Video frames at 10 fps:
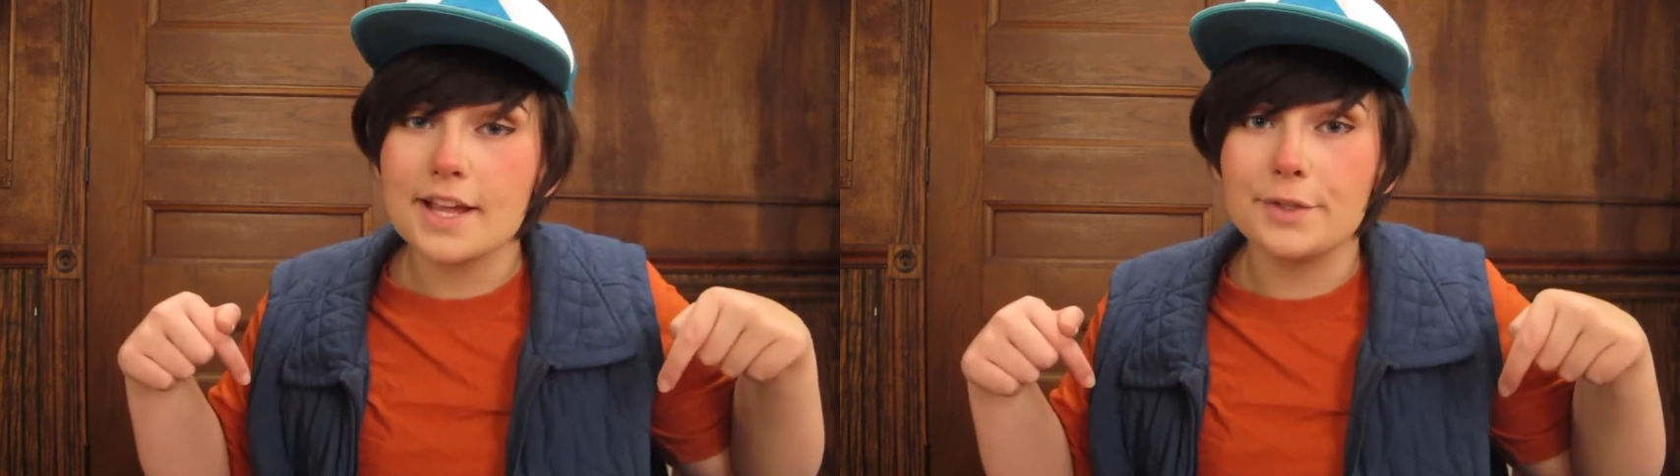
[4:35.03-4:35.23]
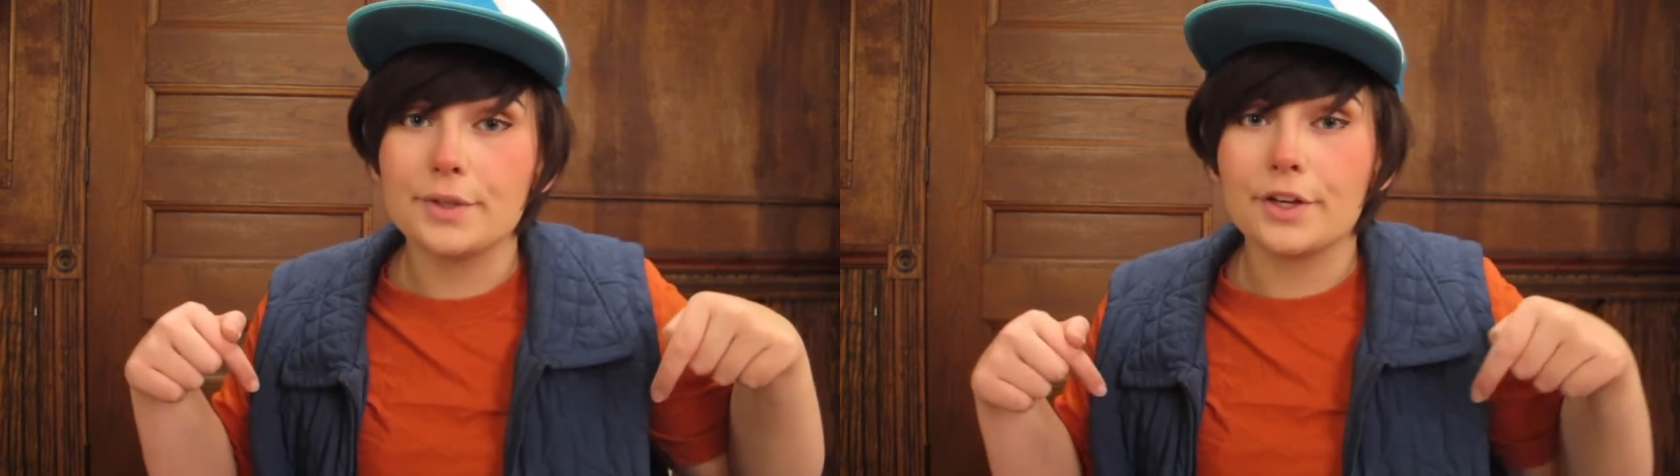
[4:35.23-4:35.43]

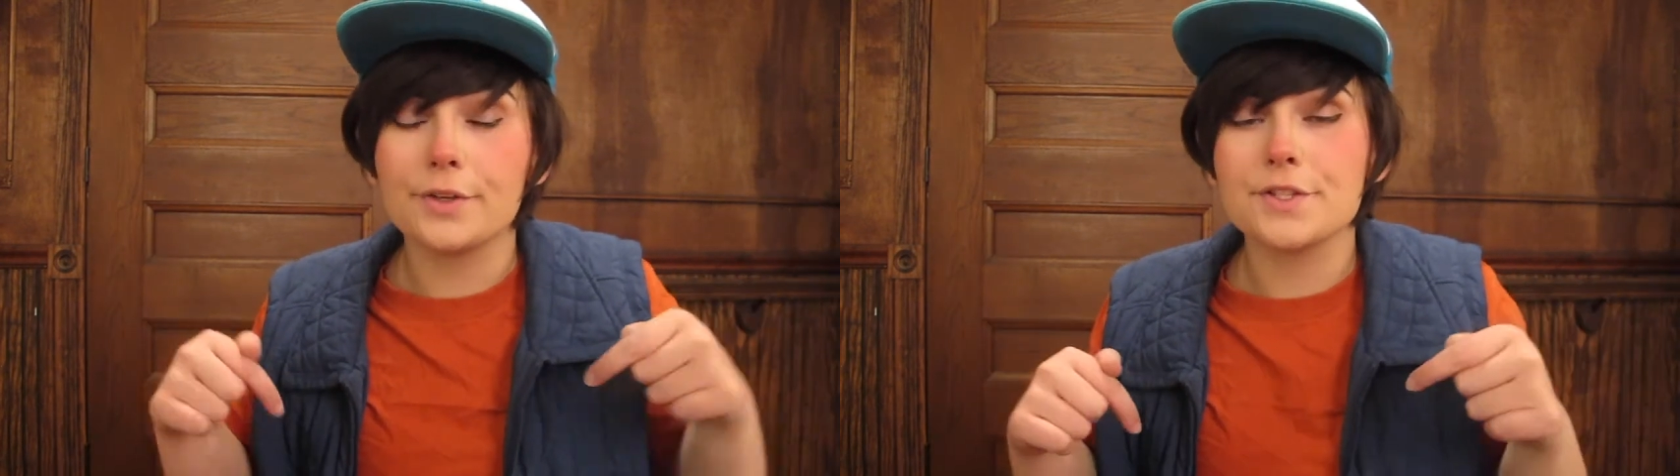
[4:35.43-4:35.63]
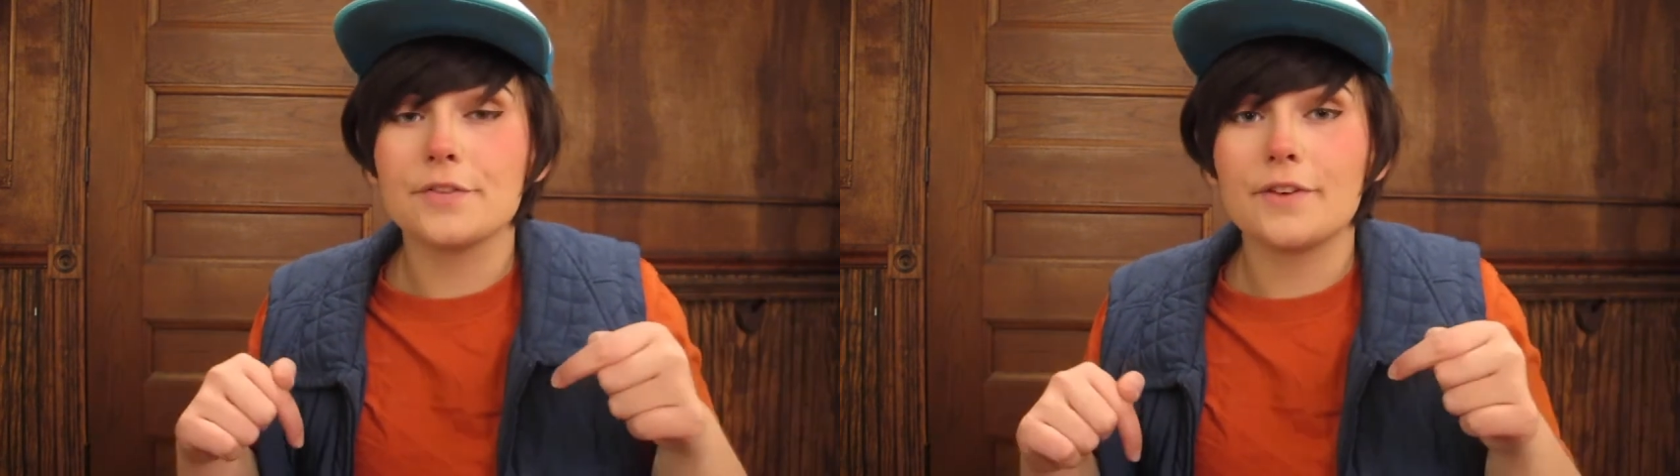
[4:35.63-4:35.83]
and you can
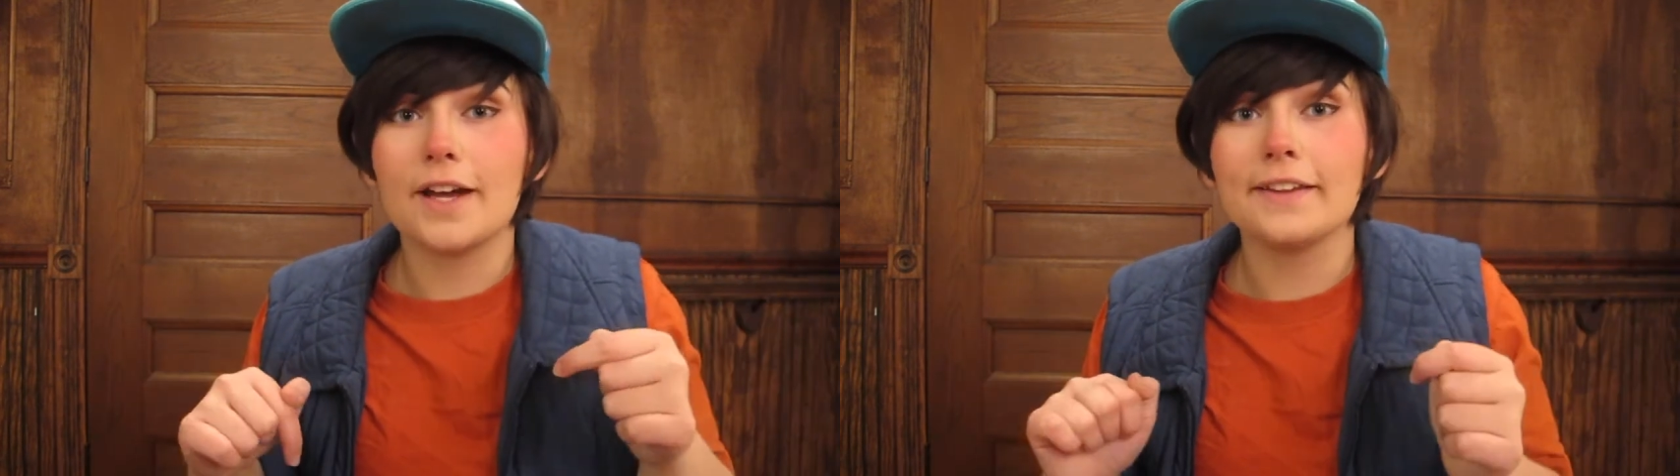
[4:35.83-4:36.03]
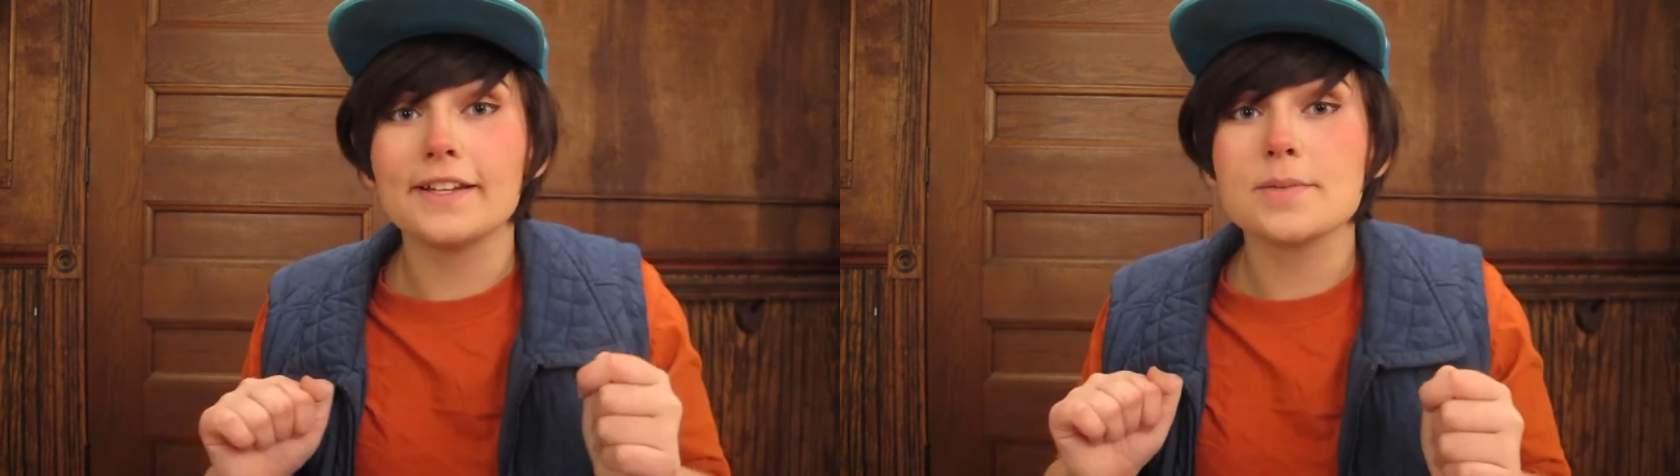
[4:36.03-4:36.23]
also
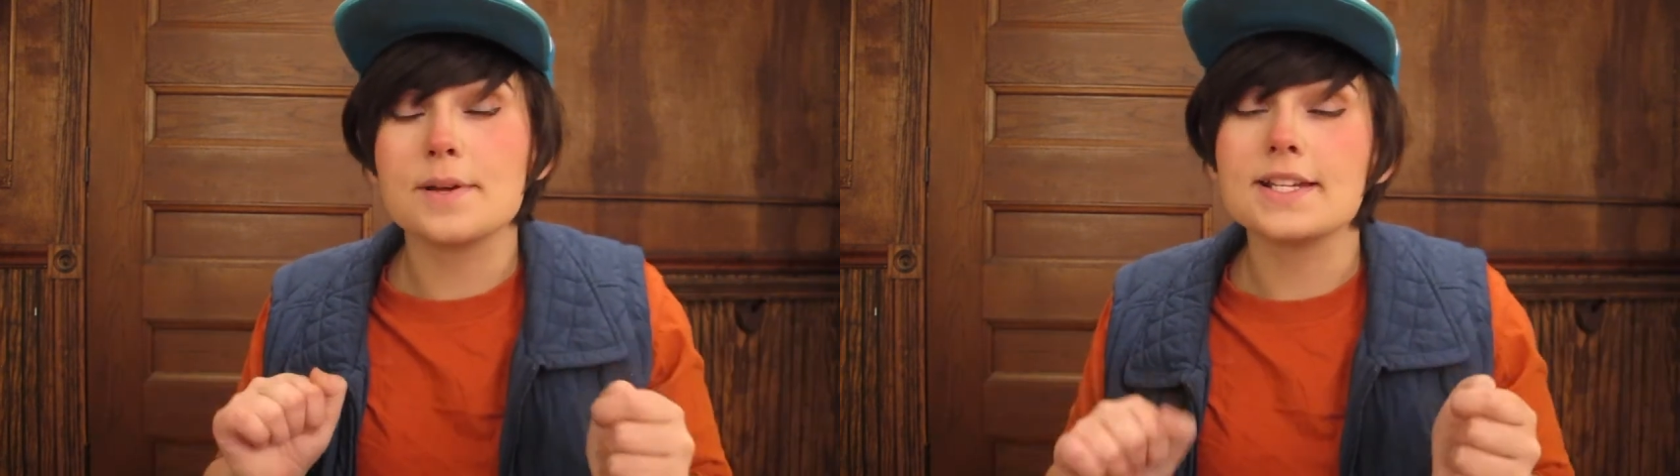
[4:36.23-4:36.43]
find links to my